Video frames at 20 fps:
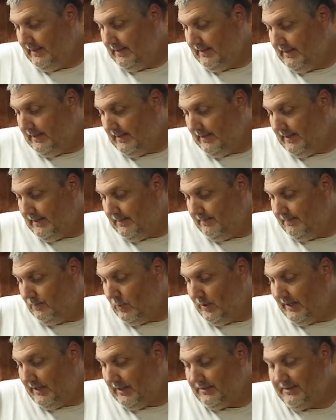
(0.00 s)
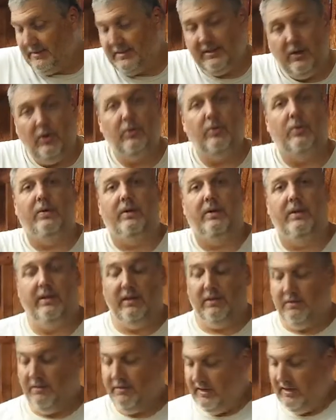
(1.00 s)
Um, what else? Oh,
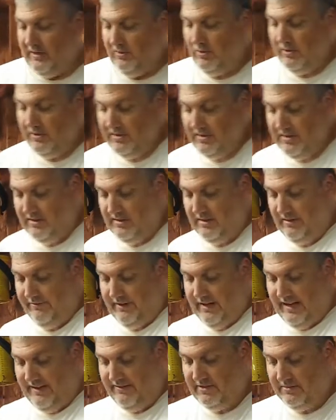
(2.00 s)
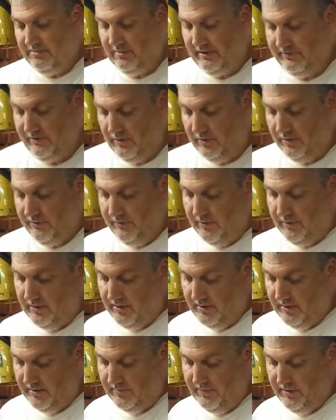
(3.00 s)
the other thing was is if I have some left
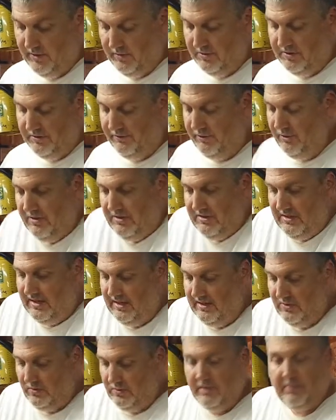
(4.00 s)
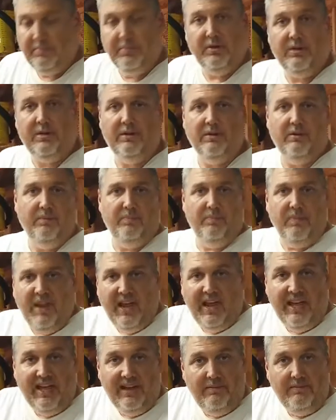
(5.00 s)
over, um, there was a few designs where they put a little
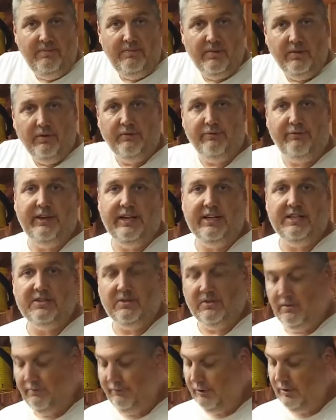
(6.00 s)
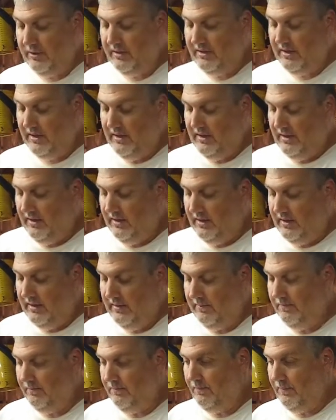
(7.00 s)
head, little face on the front.
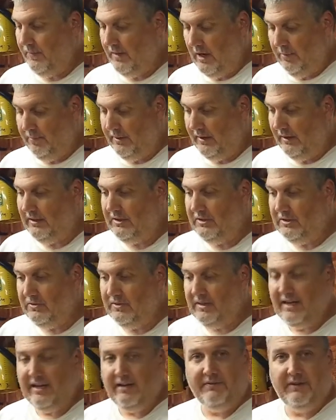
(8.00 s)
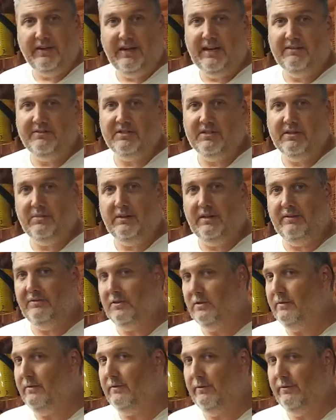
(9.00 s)
Um, I'll probably do that if I have some
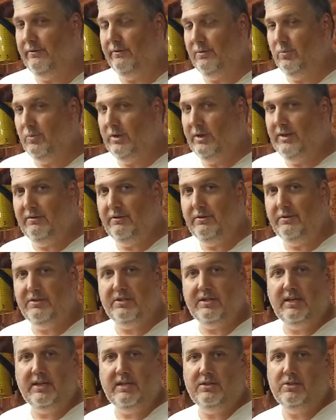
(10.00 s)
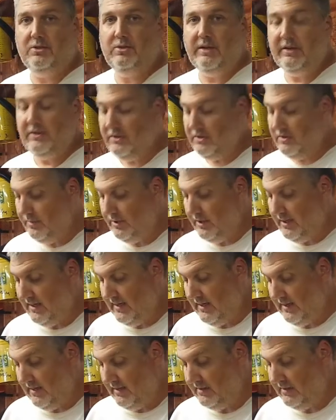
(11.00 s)
left over from whatever size Tractor
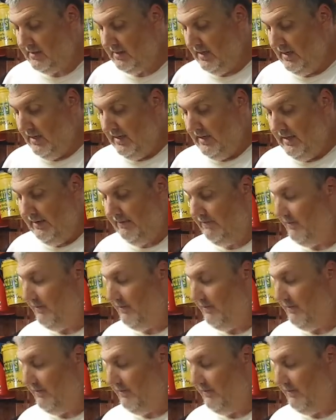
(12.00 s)
Supply has. If